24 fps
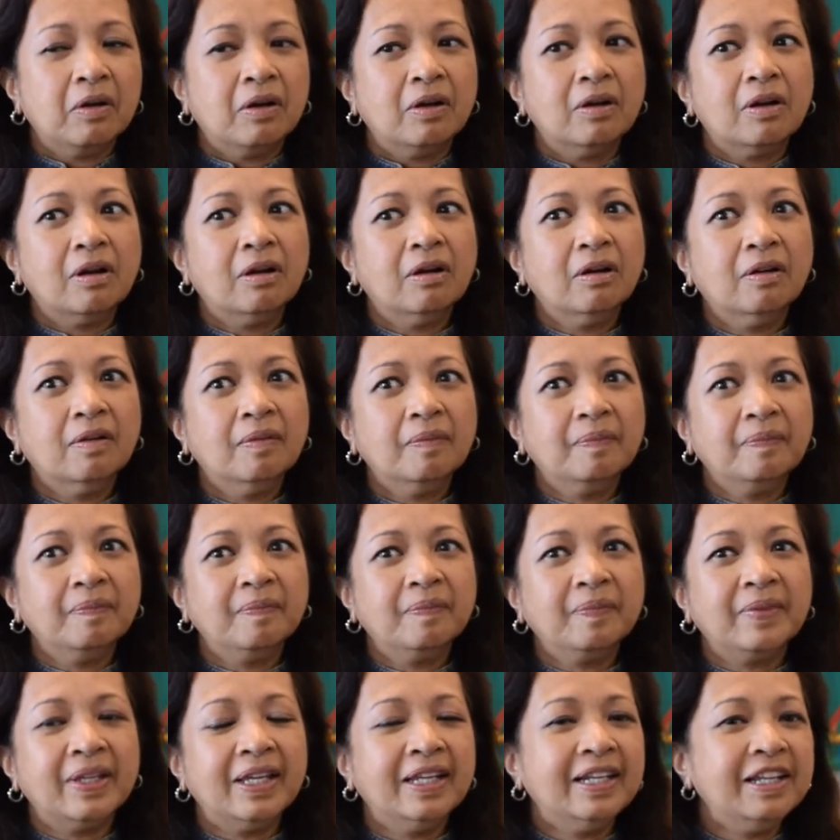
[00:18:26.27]

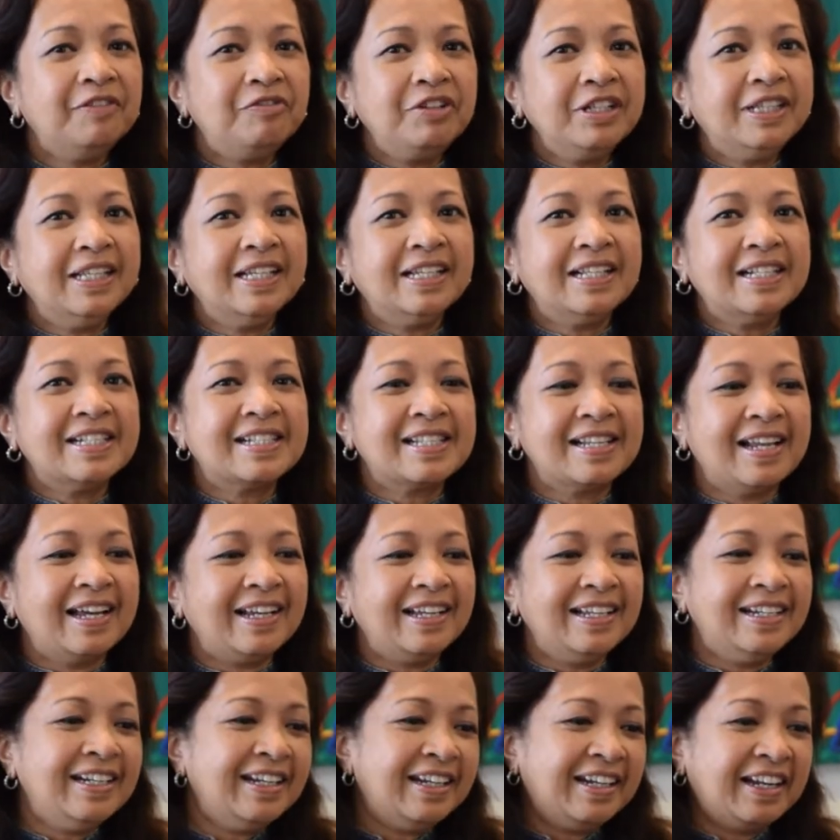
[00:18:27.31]
And everything is
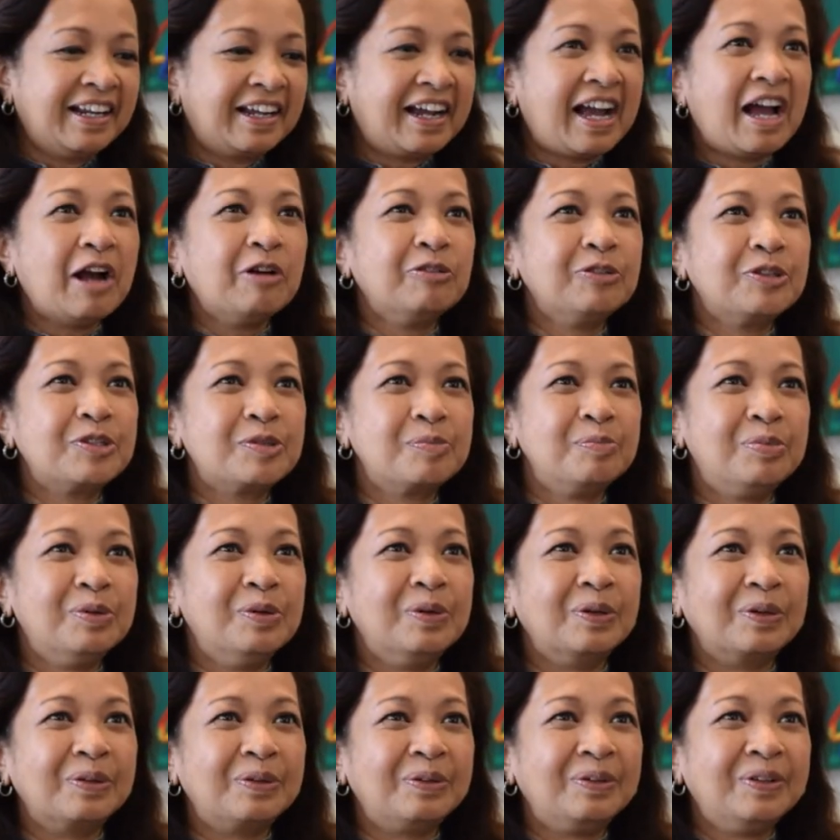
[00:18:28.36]
like in an accounts
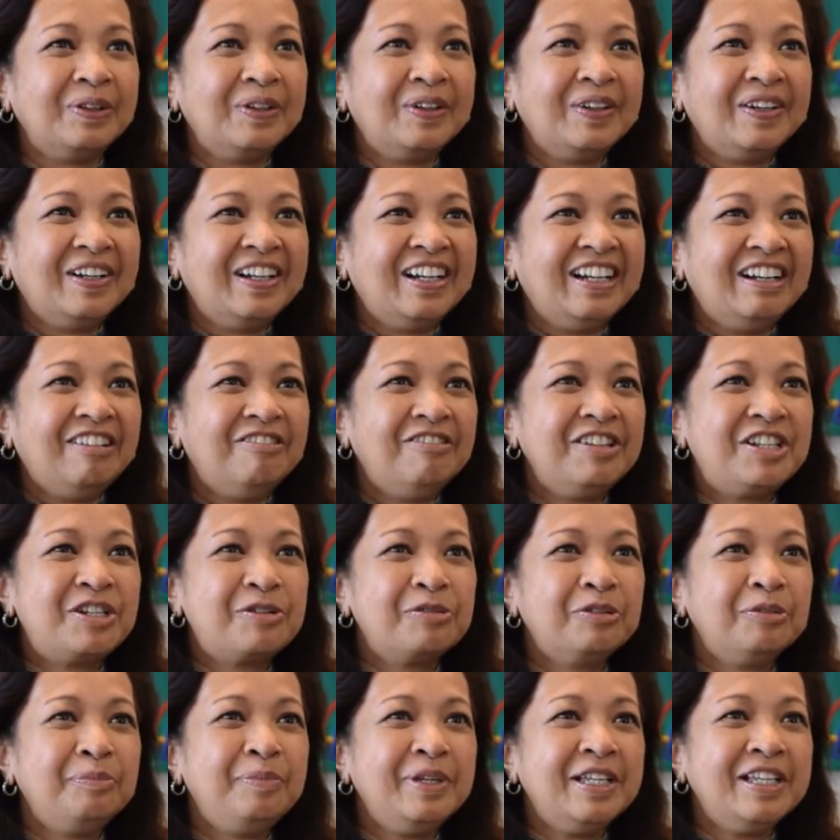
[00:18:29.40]
book, which
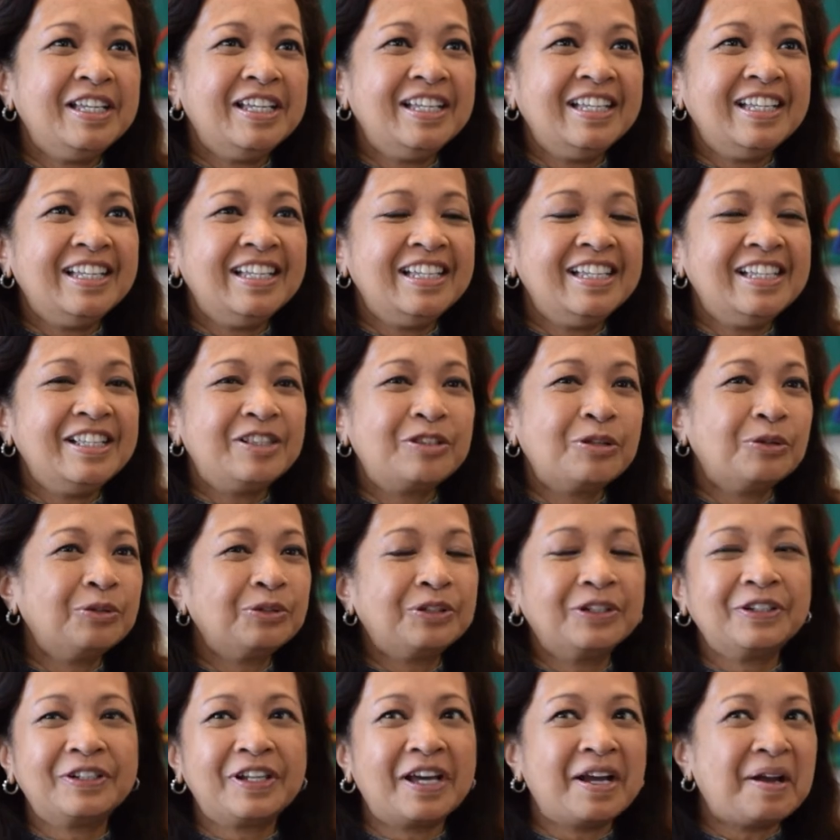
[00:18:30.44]
will be
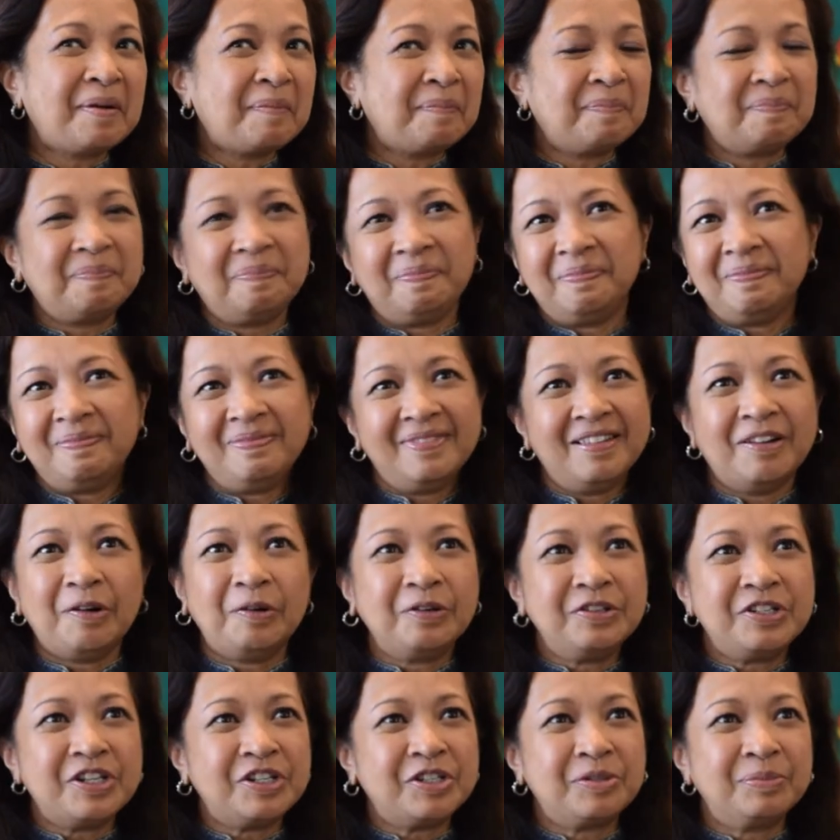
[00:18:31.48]
totaled up
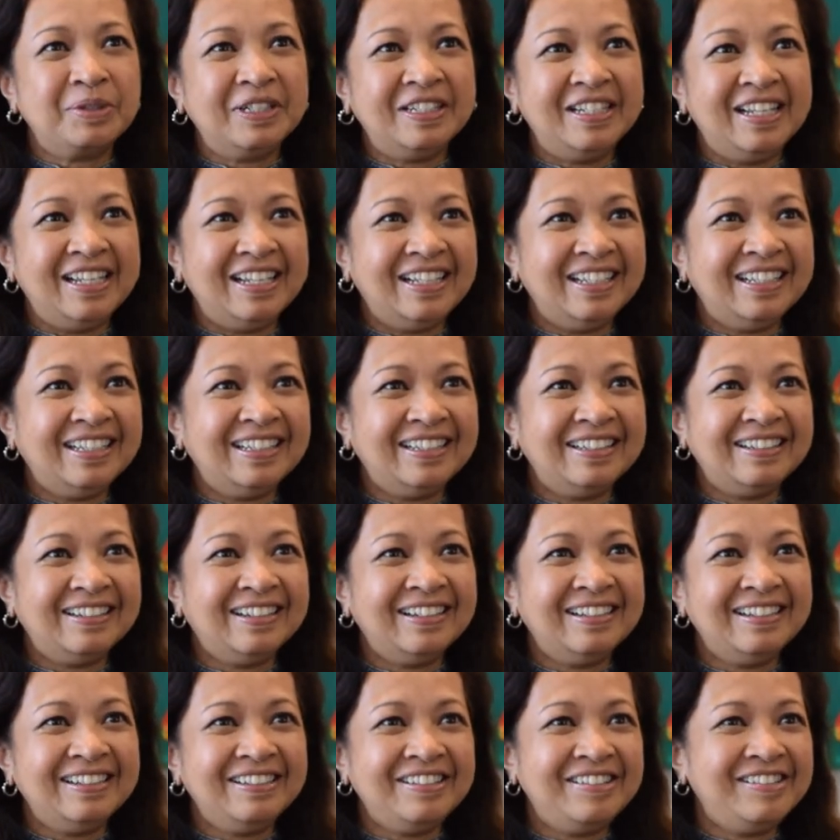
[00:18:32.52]
on Judgment Day,
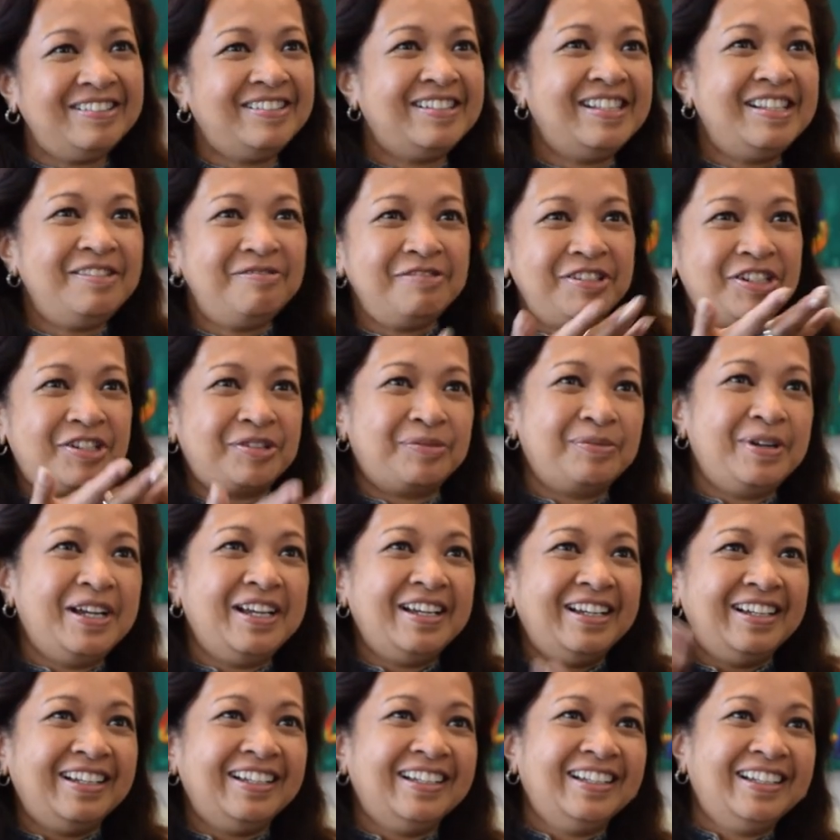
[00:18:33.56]
and you see which
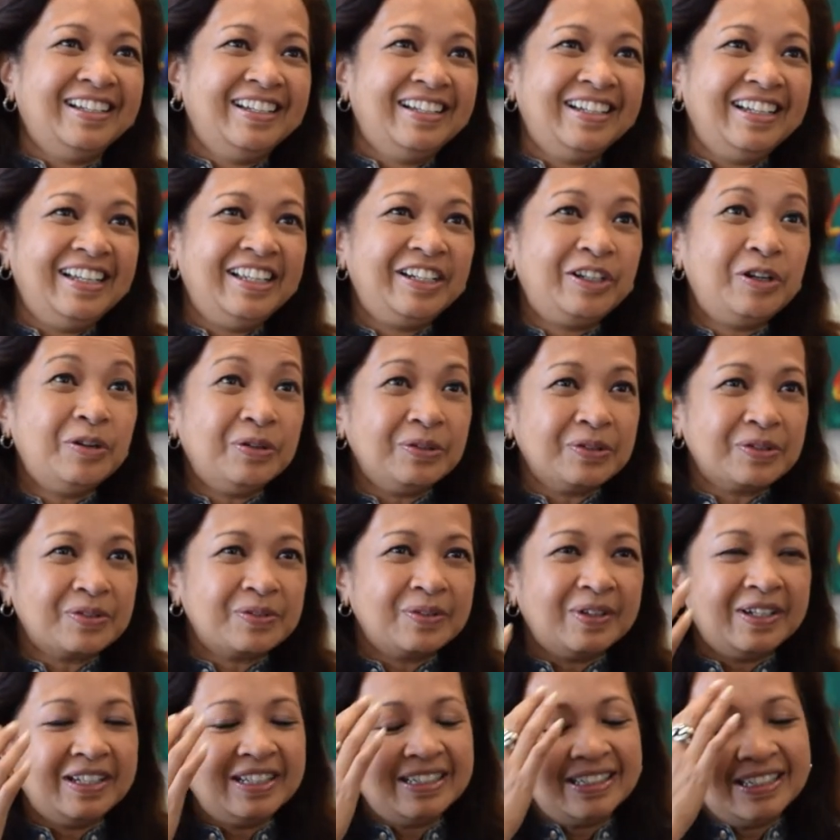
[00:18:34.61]
way it goes,
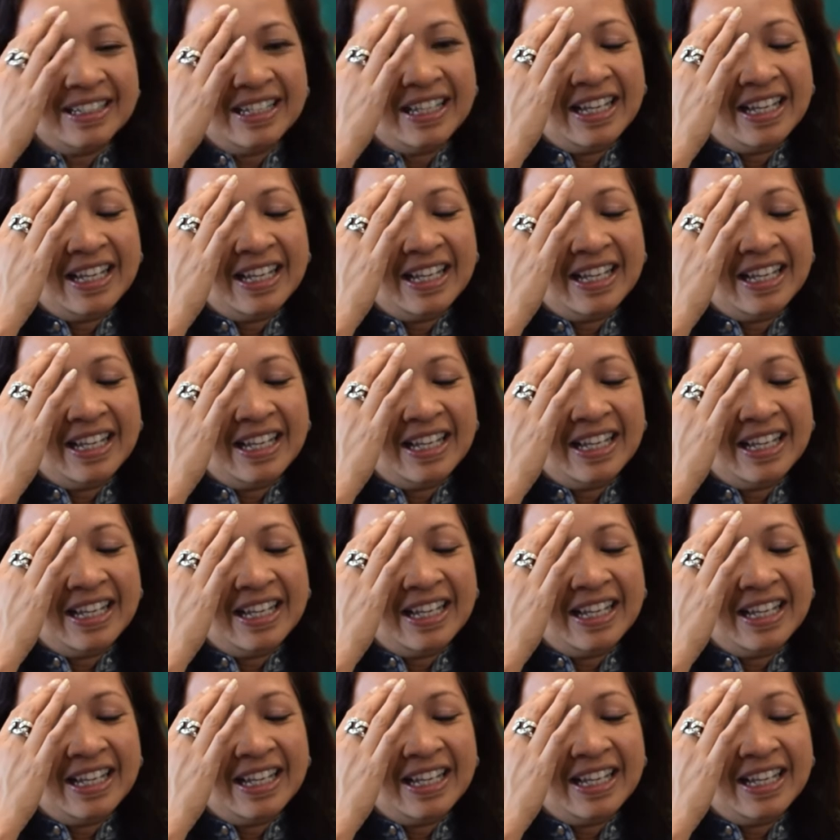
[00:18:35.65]
right?